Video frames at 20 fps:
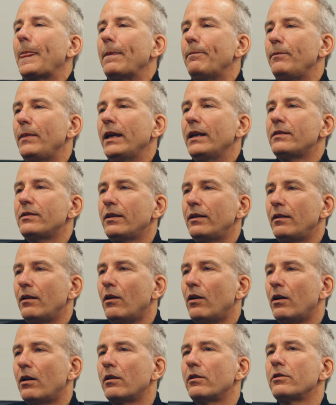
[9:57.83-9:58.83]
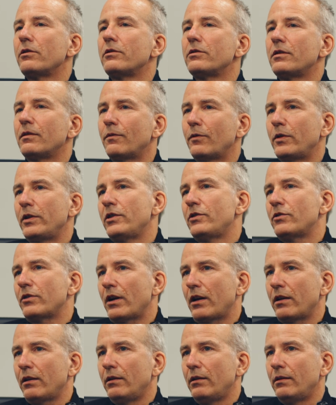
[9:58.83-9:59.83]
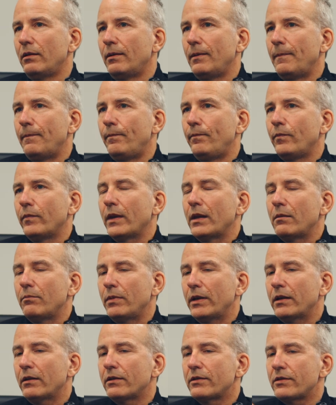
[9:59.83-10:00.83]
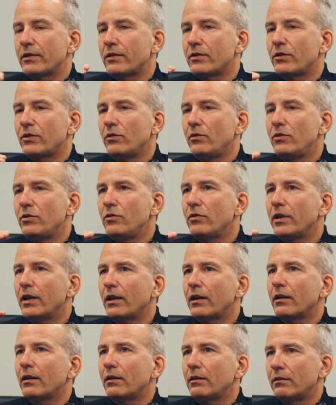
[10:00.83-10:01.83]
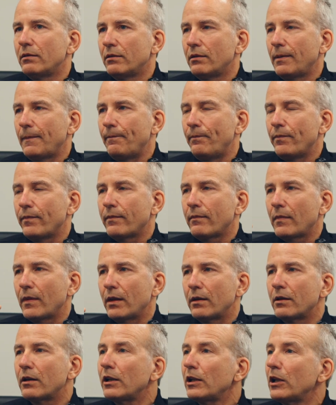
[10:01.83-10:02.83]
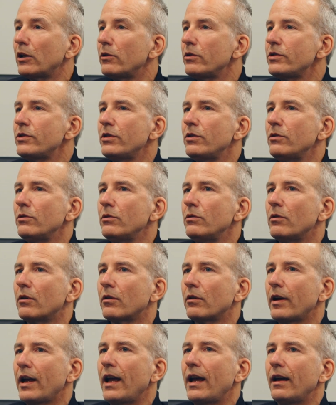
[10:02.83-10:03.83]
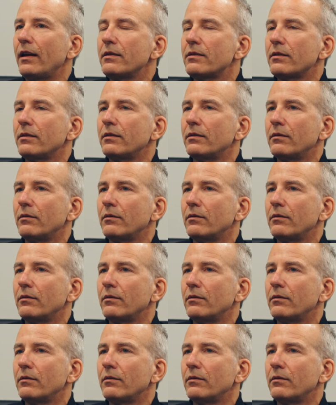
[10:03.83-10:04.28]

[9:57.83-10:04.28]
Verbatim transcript: makes it harder to freeze dry because as soon as you get close to or at